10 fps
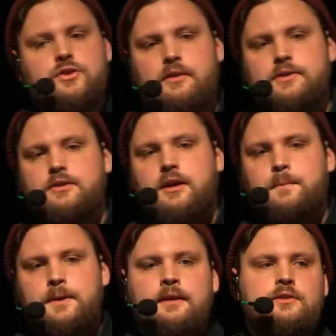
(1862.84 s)

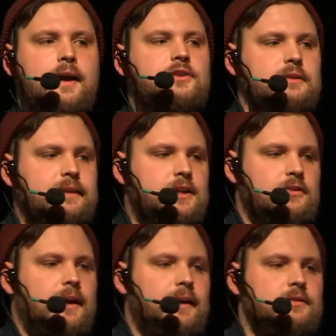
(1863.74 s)
JavaScript to actually
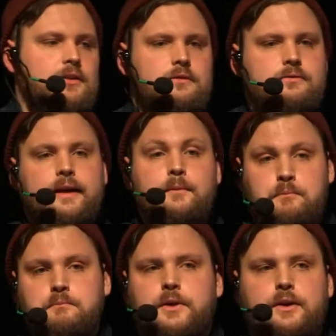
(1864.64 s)
create sort of like,
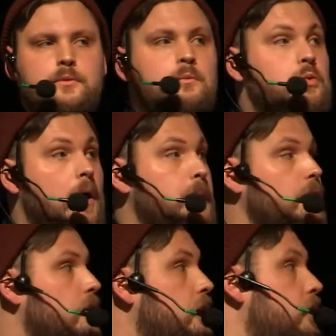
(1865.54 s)

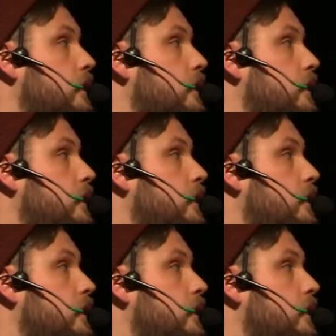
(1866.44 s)
proper